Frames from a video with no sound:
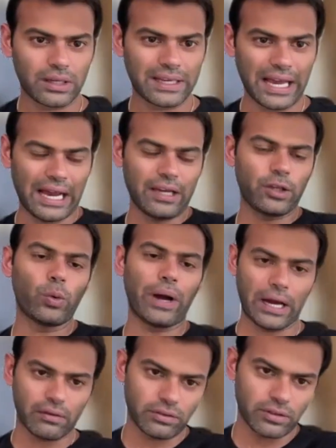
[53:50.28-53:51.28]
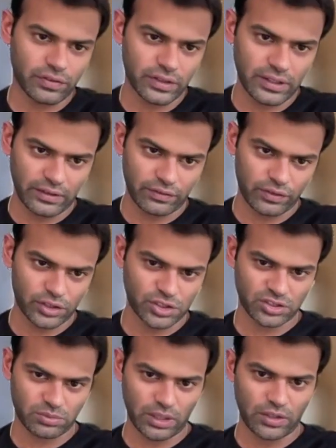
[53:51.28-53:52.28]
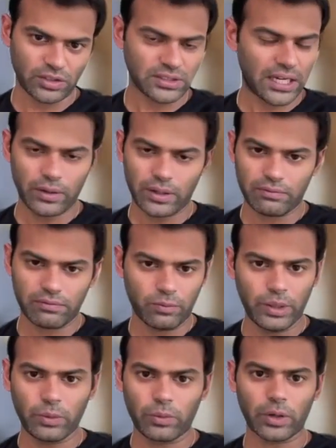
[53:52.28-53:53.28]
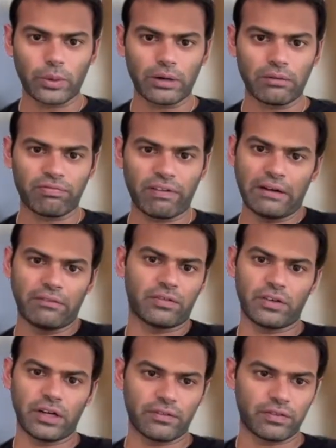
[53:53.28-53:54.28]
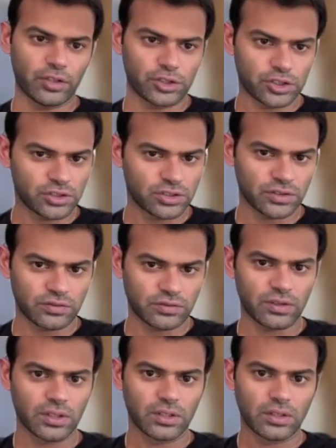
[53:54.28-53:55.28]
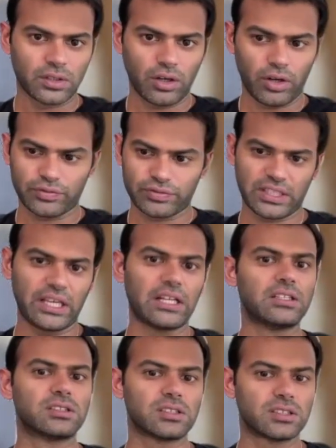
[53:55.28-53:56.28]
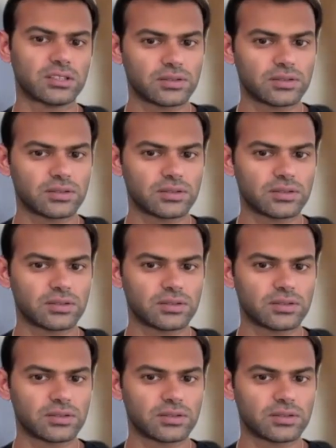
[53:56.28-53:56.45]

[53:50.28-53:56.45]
can you have different definitions of metrics? I know at WeWork we had 5 different definitions of sales.